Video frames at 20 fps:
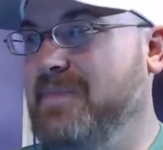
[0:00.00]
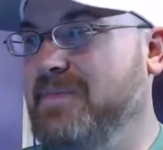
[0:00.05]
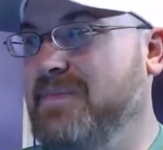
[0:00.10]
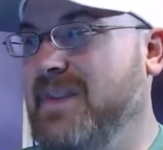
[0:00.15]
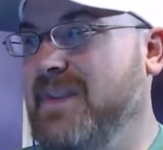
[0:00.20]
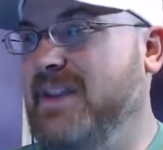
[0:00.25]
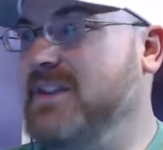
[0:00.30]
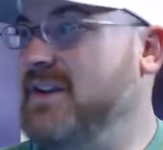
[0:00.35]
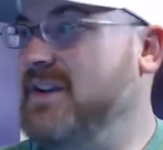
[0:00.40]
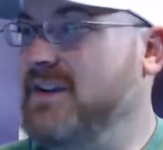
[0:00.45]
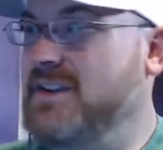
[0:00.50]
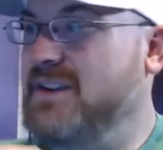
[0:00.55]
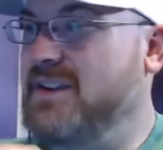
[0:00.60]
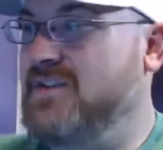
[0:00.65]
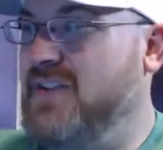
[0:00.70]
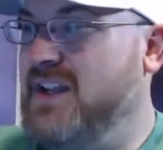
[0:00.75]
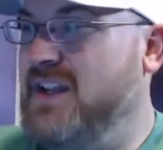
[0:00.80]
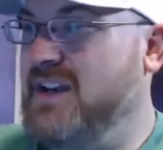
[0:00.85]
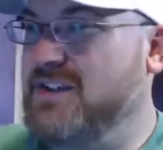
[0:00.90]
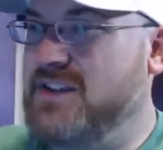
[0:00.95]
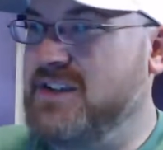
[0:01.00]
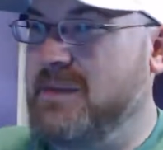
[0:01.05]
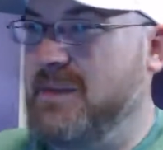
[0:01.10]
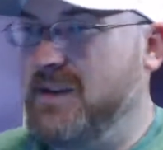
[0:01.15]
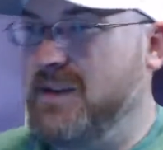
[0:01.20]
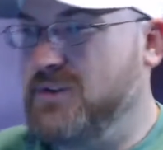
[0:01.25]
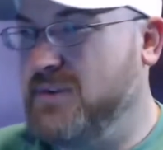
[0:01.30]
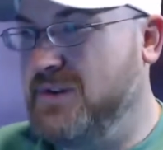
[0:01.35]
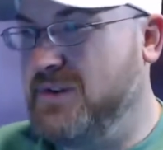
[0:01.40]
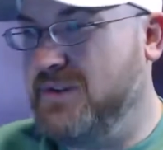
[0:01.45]
the video is on
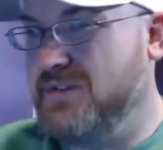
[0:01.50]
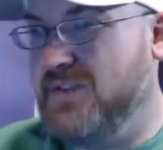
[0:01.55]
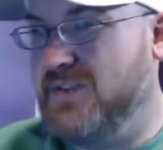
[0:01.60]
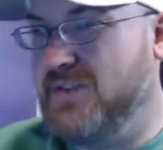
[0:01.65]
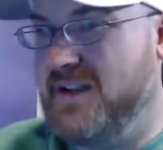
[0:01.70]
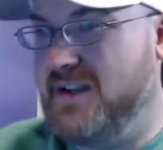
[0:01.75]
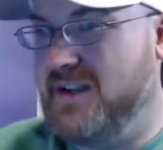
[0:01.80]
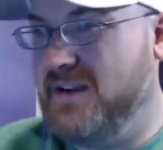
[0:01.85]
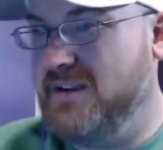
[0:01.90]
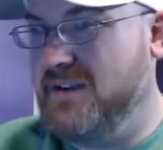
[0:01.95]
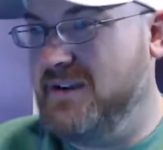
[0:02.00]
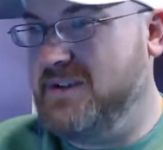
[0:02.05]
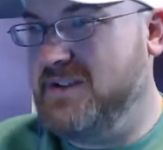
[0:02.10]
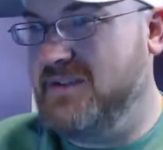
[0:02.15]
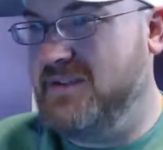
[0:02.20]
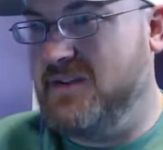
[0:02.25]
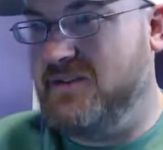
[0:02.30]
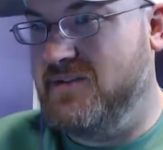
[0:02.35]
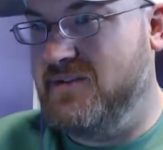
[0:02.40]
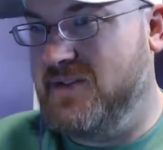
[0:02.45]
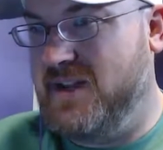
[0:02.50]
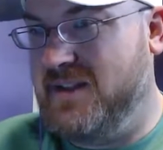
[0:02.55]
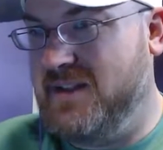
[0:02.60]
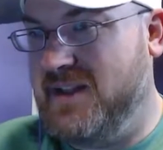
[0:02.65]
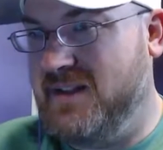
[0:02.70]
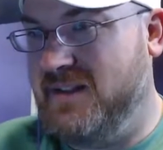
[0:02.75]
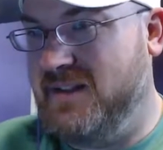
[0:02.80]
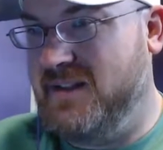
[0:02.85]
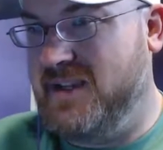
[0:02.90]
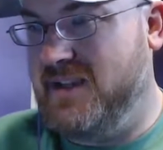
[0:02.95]
my Twitter feed here. Let me see if I can find
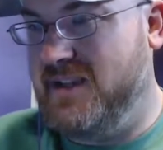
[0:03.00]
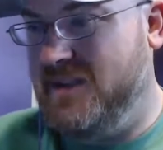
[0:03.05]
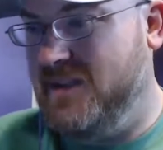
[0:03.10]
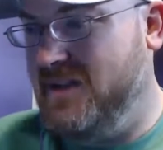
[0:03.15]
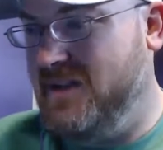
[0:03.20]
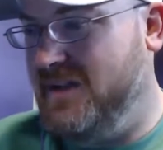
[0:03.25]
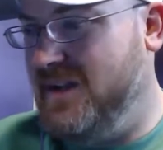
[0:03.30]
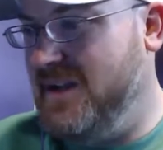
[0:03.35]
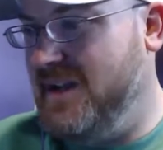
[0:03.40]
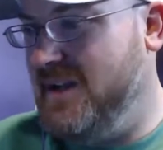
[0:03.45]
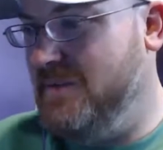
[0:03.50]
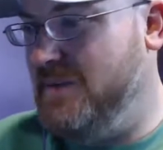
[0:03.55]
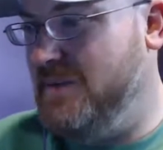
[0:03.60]
that link there again and